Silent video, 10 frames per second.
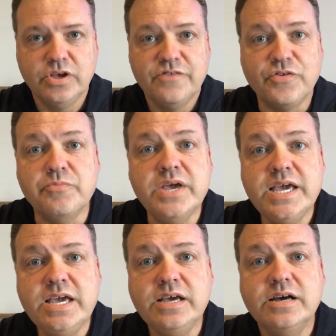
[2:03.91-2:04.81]
For
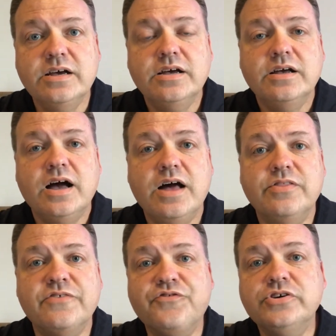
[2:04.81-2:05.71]
me,
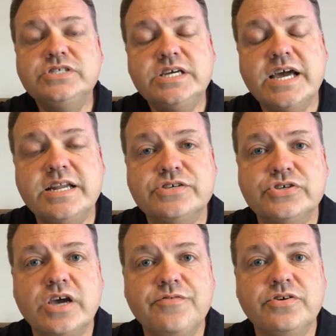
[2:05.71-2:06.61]
the first thing I
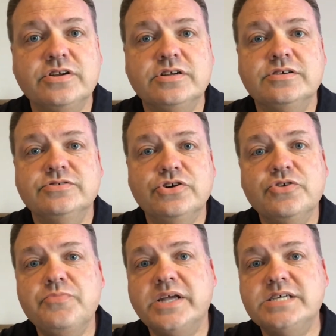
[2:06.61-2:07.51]
discovered
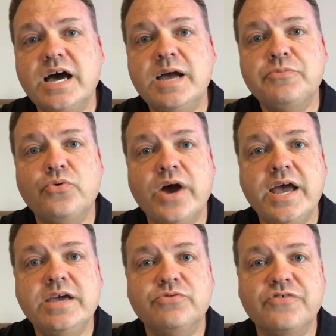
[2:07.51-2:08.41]
during my time
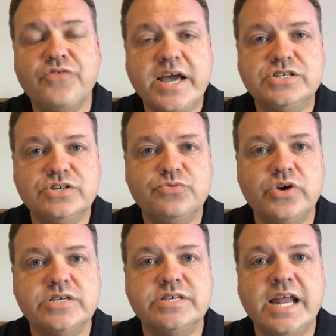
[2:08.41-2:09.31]
away in reflection
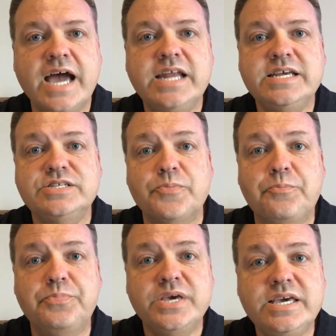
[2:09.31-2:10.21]
was that I need to
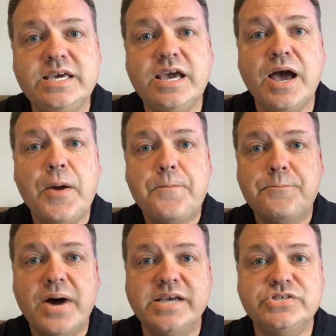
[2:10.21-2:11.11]
be
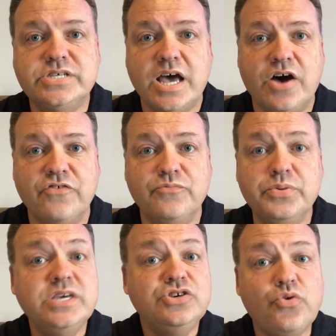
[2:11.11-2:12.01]
myself,
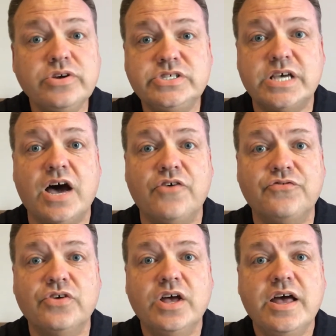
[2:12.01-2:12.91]
be
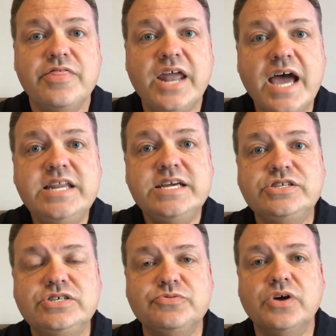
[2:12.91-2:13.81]
yourself, that I need
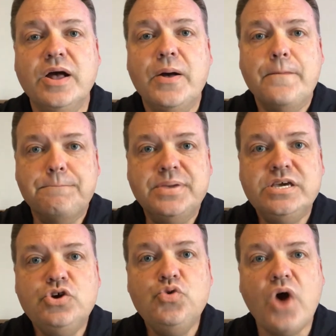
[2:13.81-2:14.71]
to be
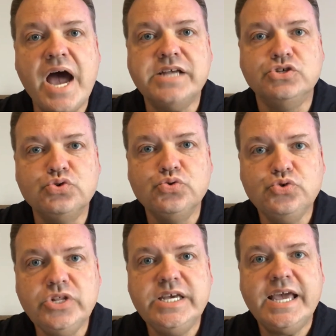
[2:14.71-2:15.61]
who I
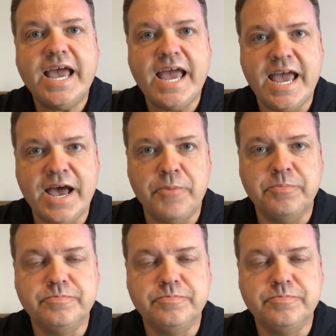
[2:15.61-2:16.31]
truly am.